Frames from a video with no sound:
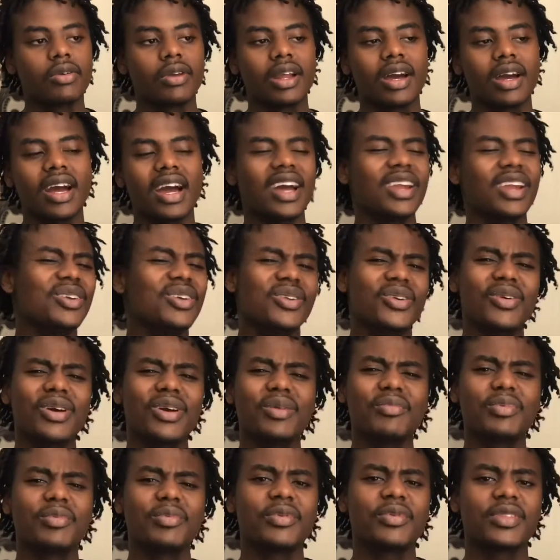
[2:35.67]
I don't know why
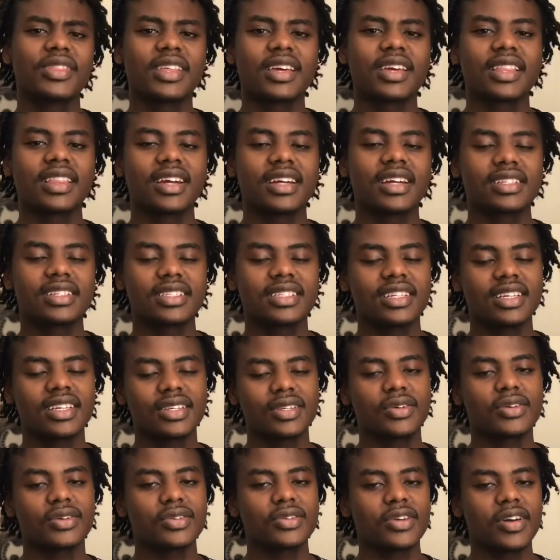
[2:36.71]
people think that just
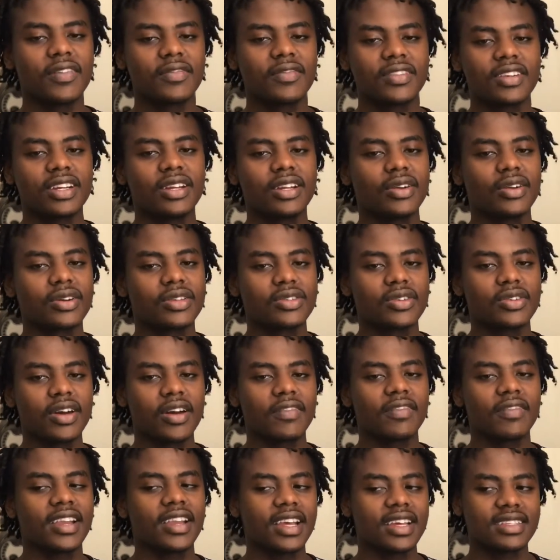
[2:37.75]
because you have dreadlocks you have
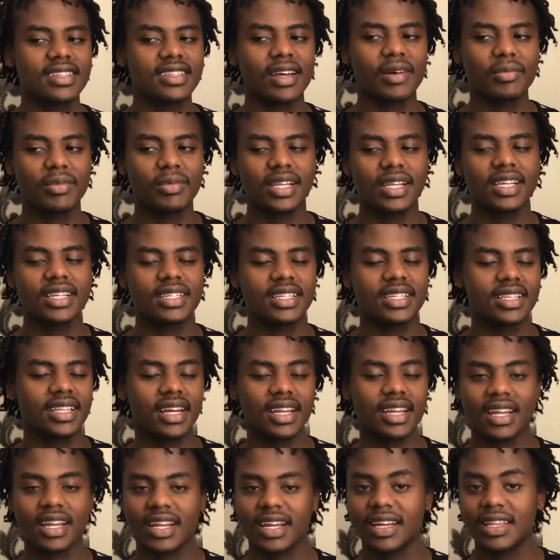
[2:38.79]
less ability than
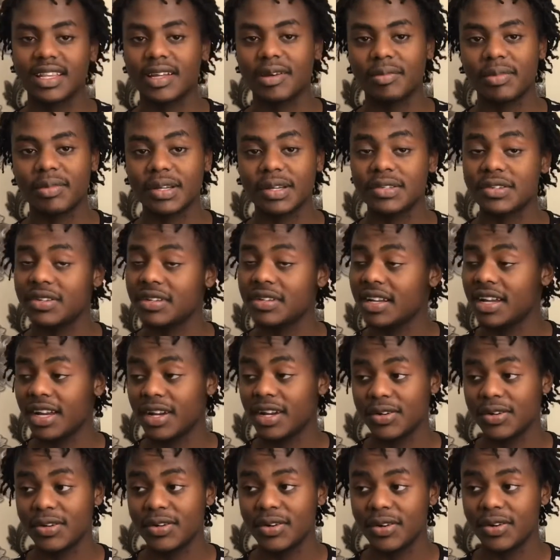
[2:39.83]
another person. I don't
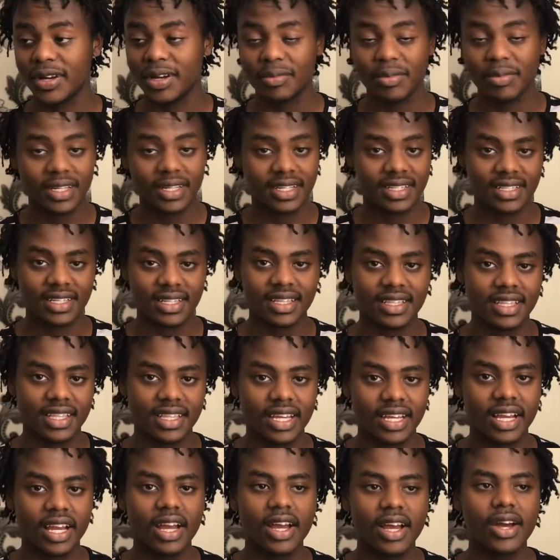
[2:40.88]
know why, but it's a thing.
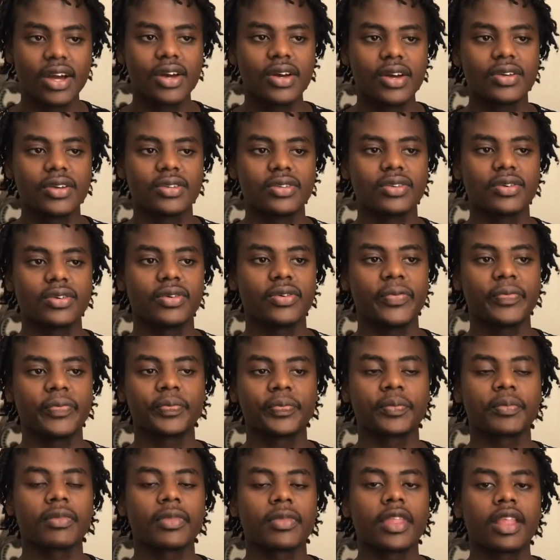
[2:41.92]
So
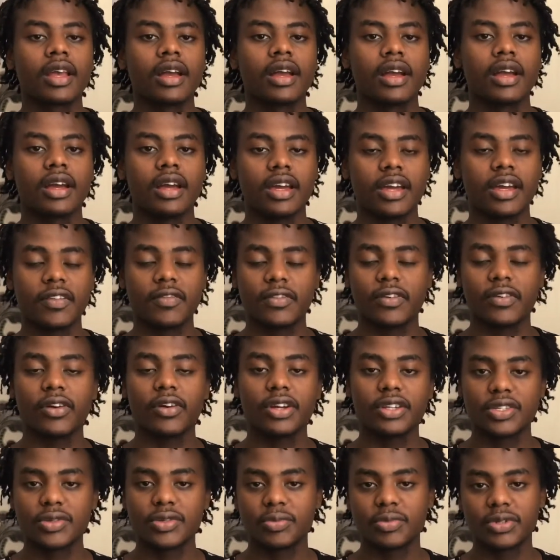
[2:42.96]
if you're going to
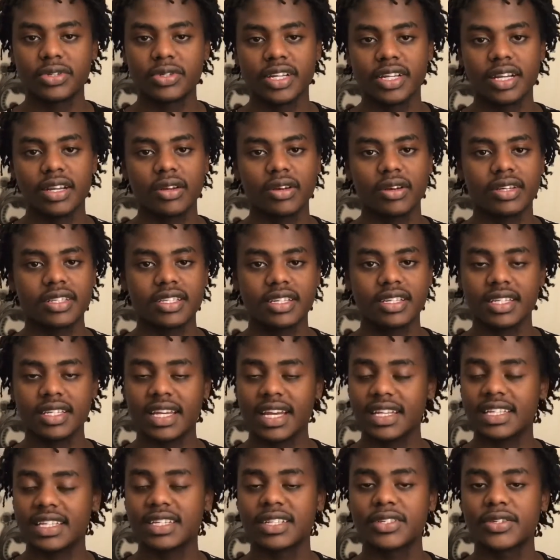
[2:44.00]
put dreadlocks, just get
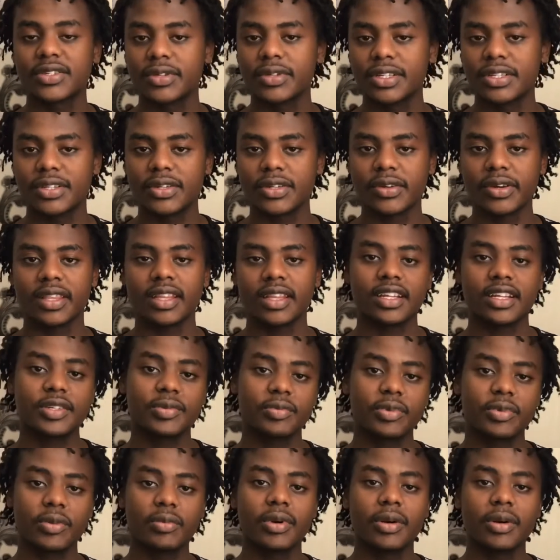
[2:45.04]
into it knowing that
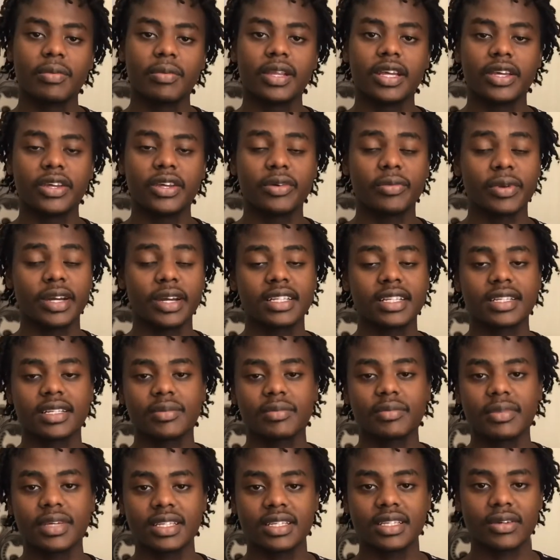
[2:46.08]
probably you might
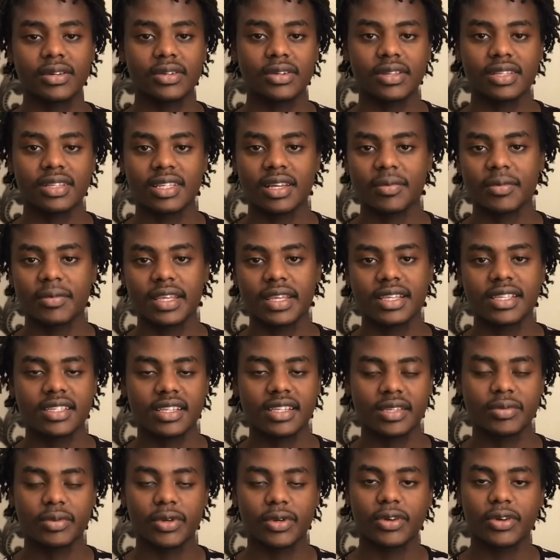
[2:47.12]
miss out on some things just
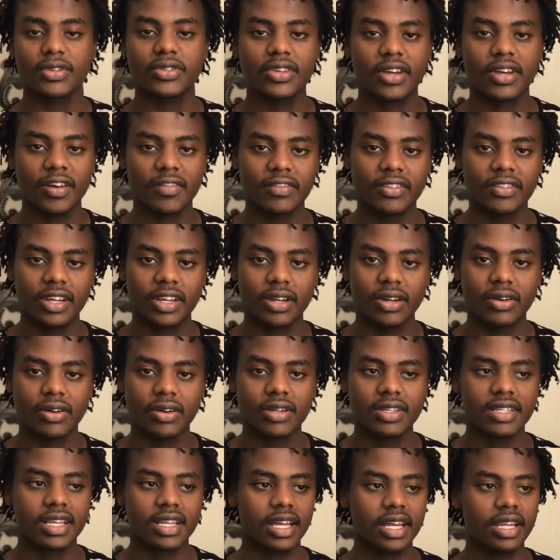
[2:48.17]
because you have dreadlocks,
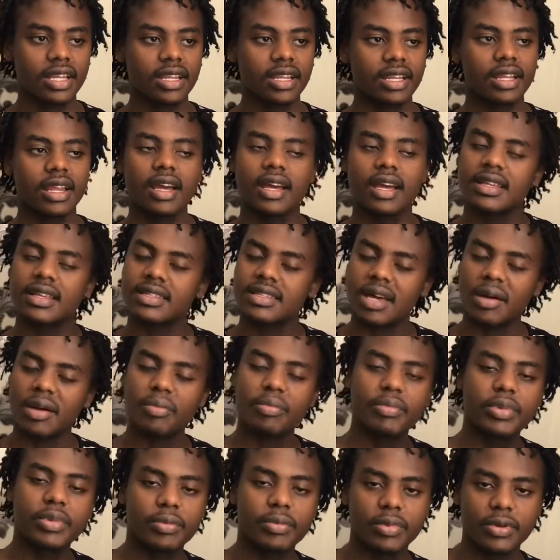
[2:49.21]
and some
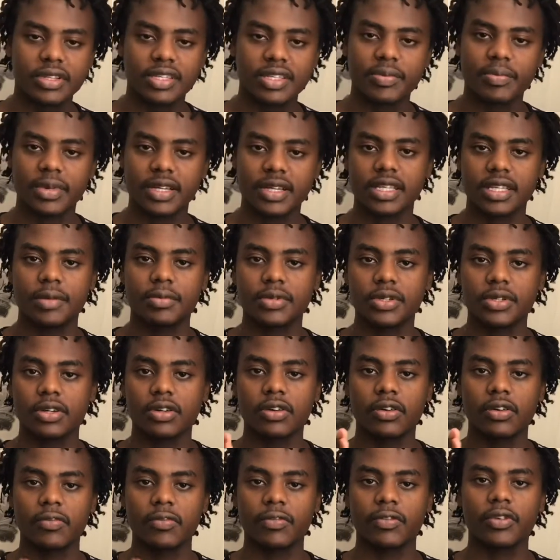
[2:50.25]
people's perception of
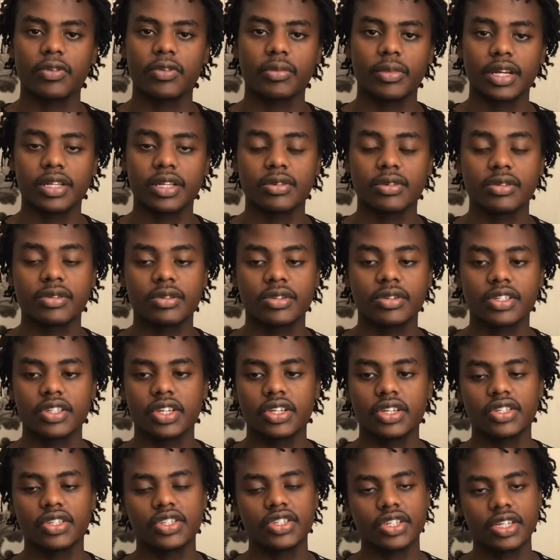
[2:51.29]
you might also change
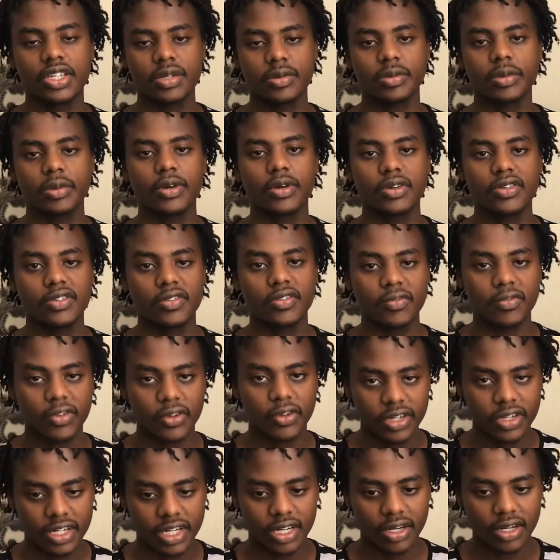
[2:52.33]
just because of your
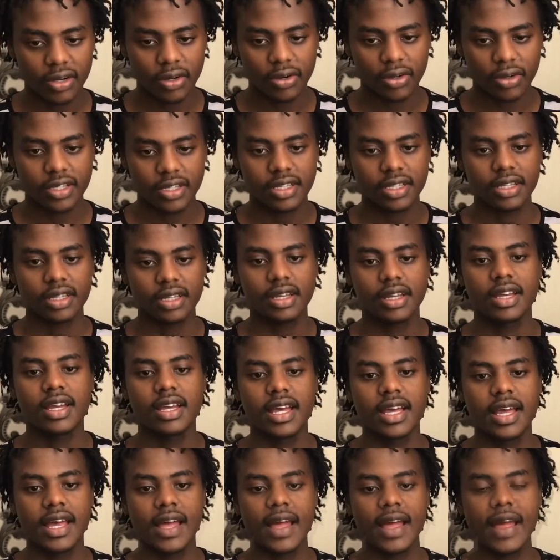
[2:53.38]
dreadlocks.
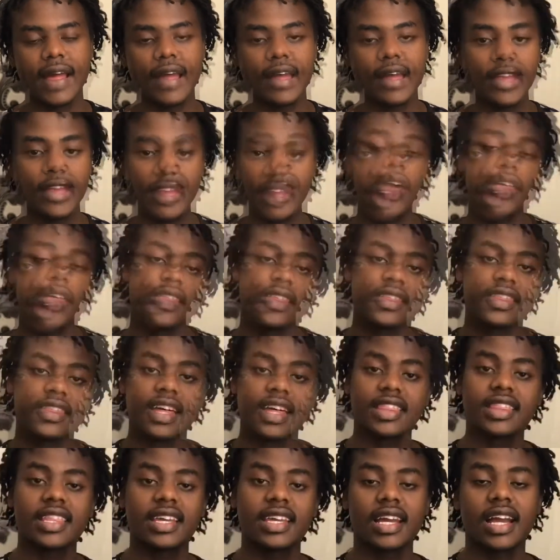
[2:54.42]
The third
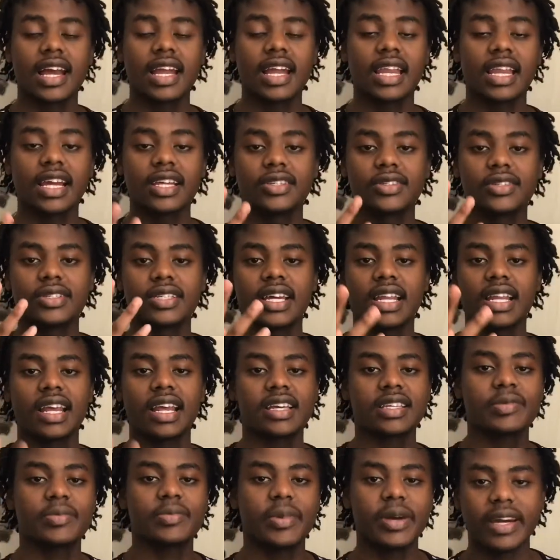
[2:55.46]
thing I'd like to tell
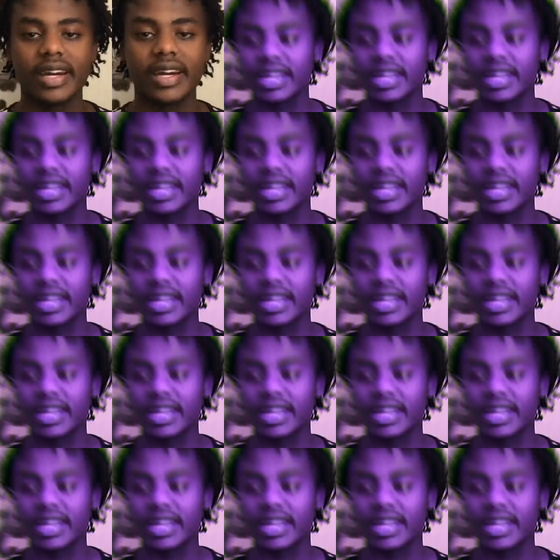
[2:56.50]
aspiring